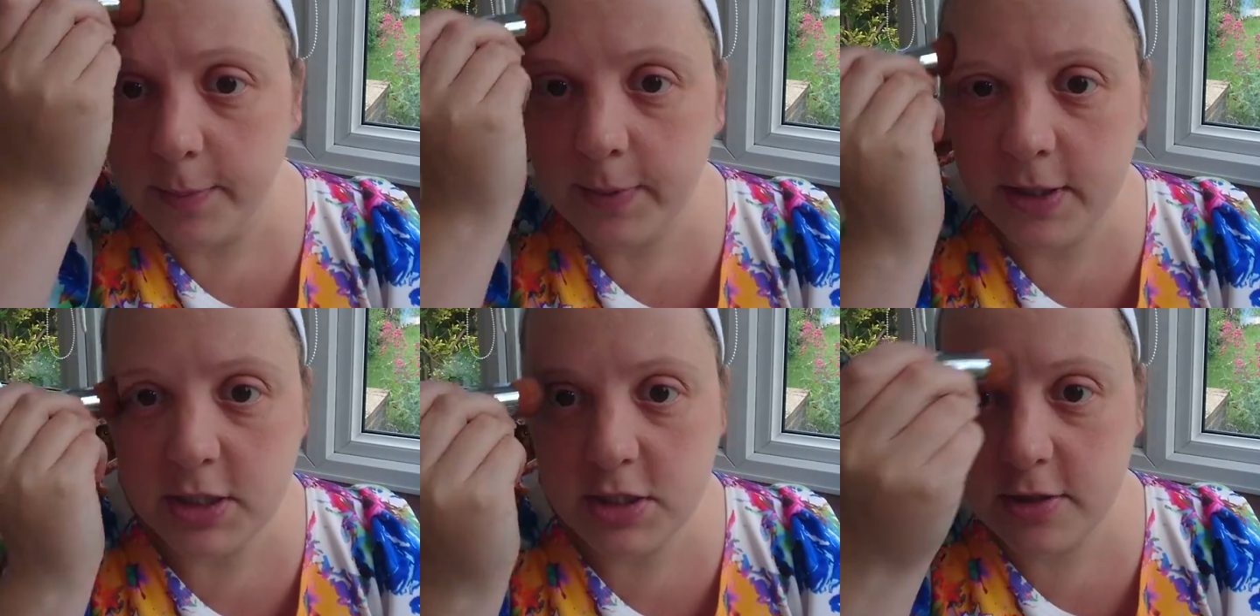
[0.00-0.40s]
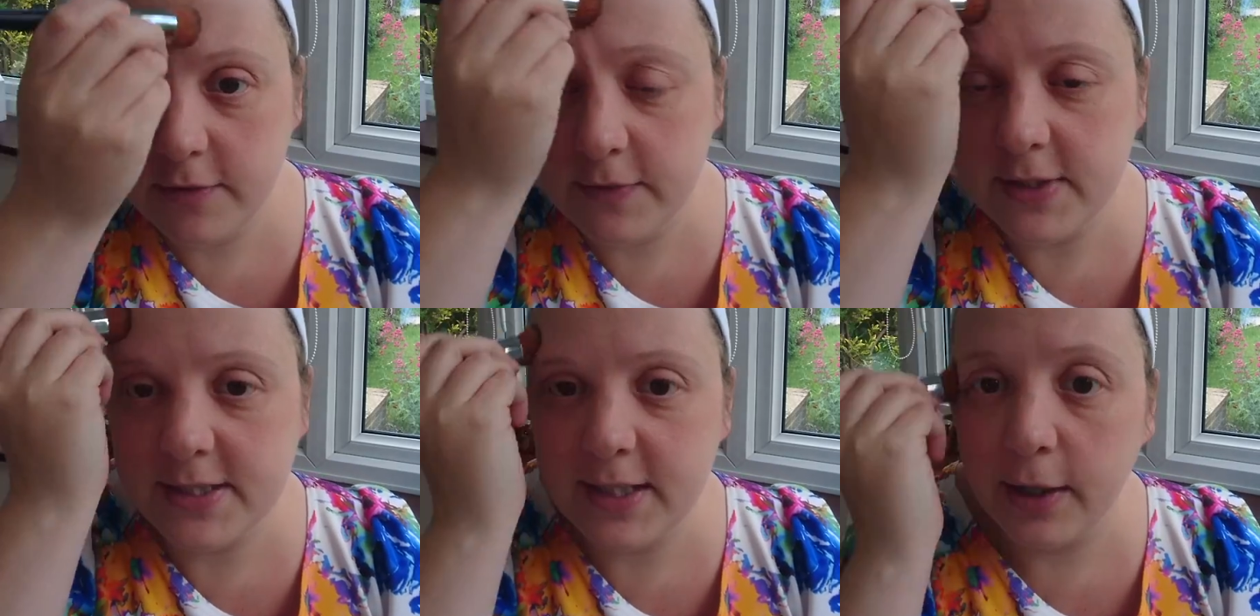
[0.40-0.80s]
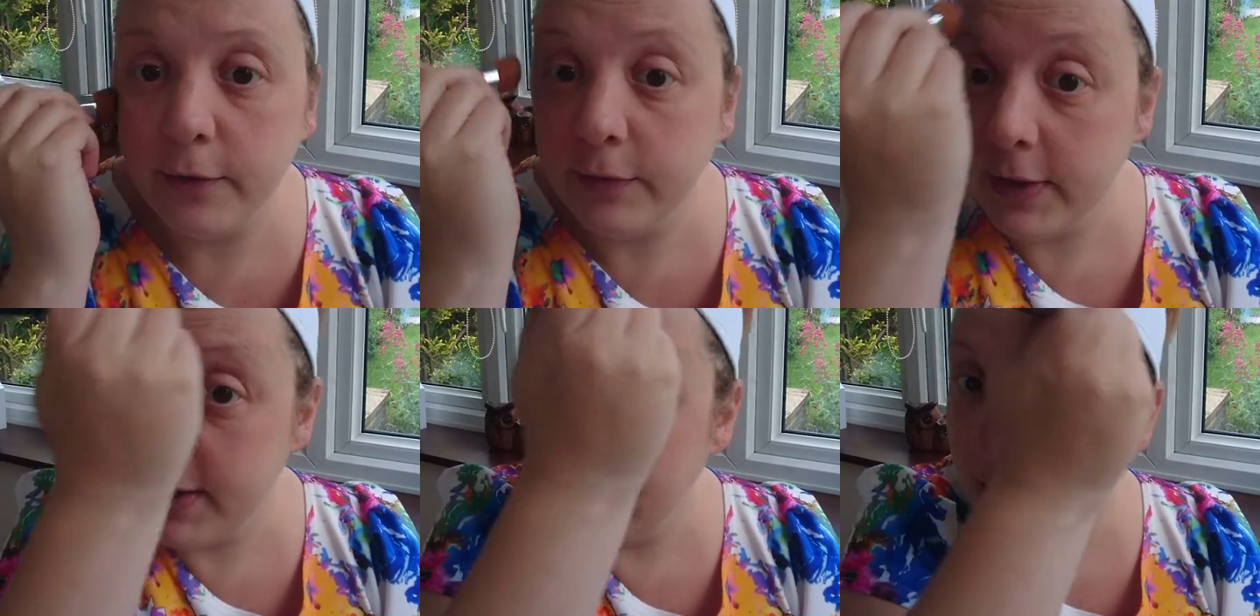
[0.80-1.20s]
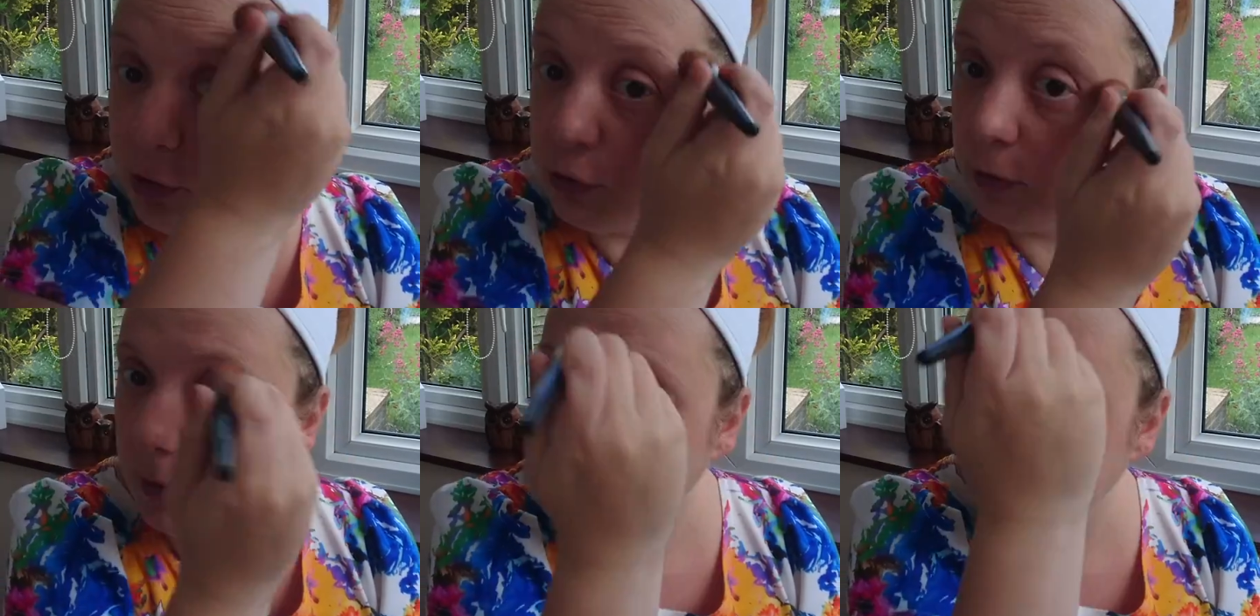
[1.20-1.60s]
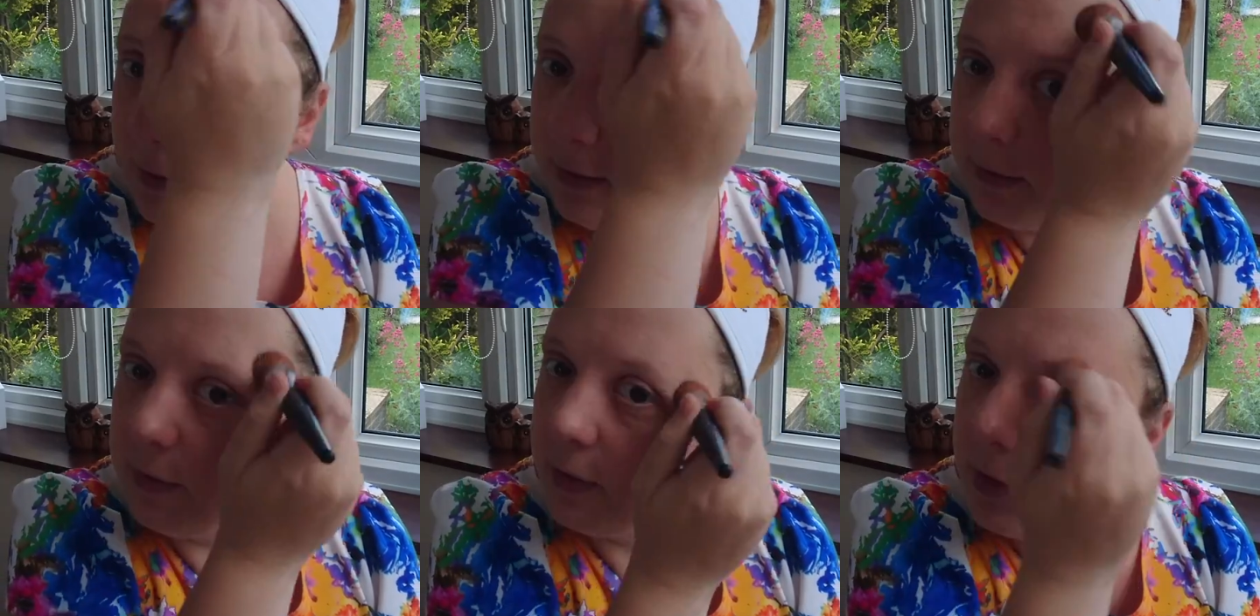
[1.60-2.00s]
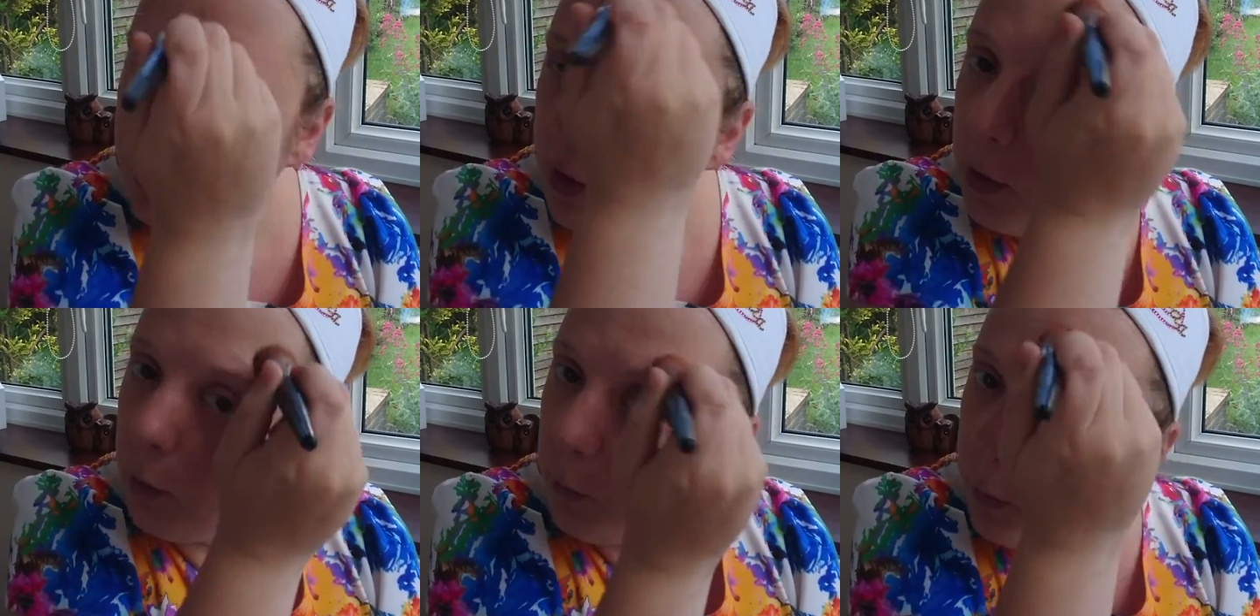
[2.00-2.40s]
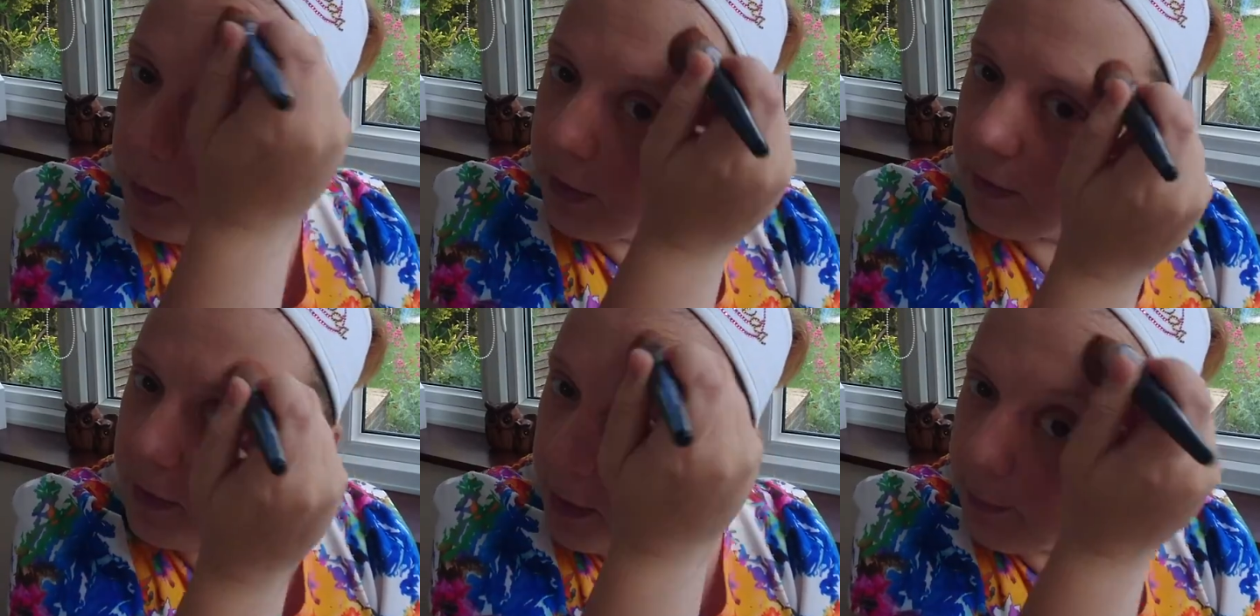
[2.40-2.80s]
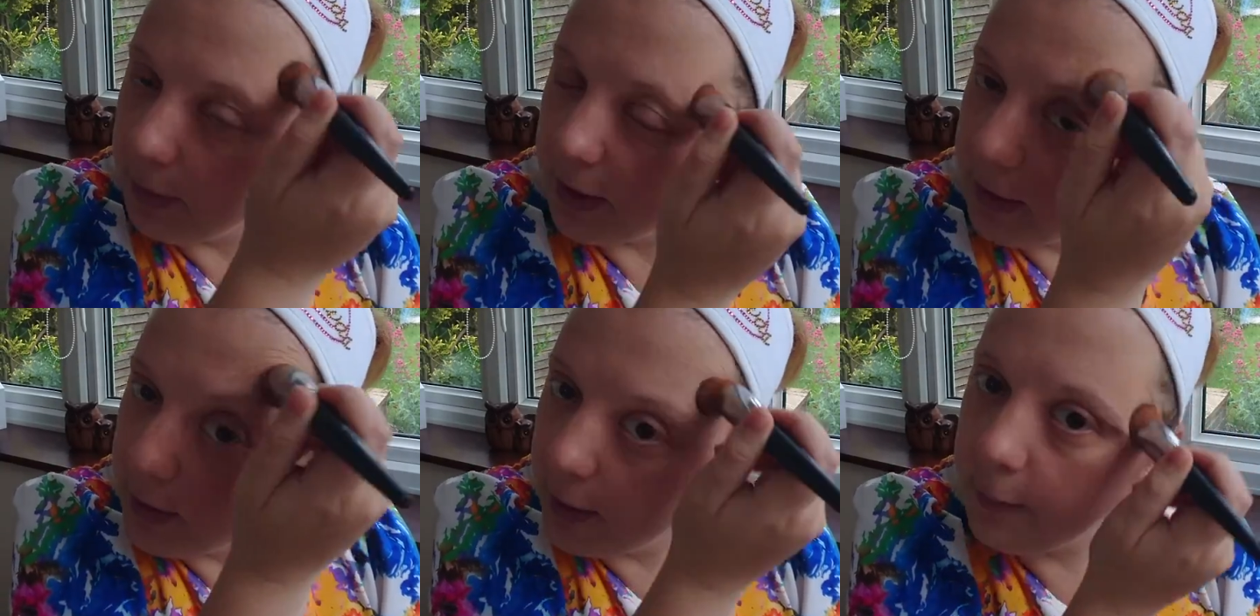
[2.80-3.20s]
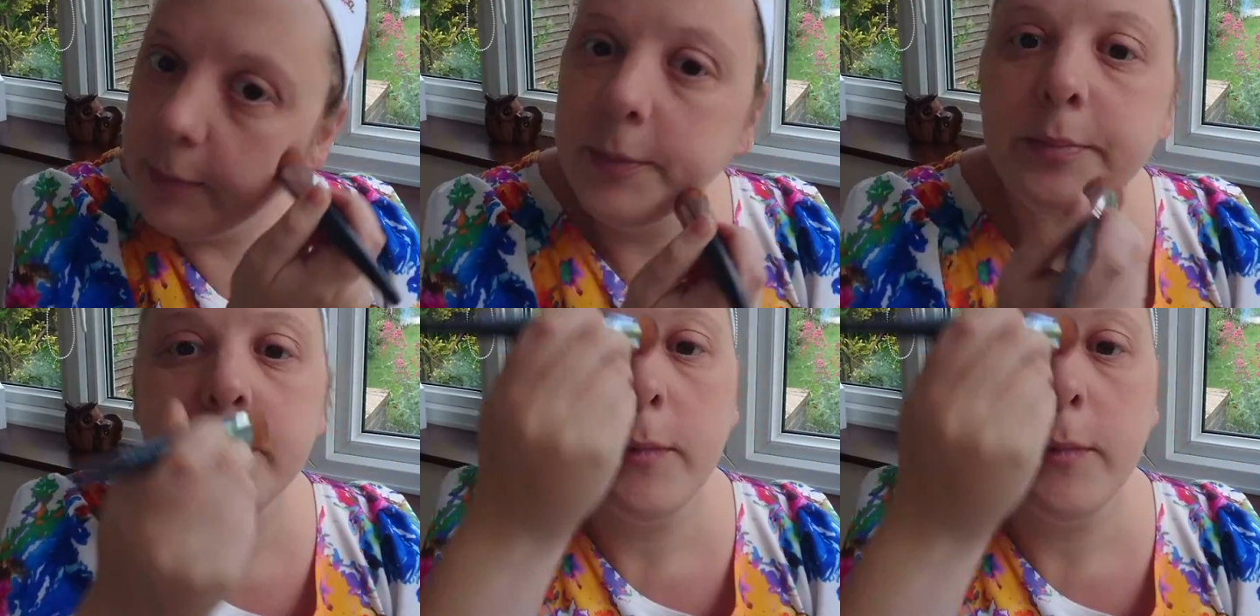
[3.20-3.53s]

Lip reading: a picture of yourself in natural light with no makeup,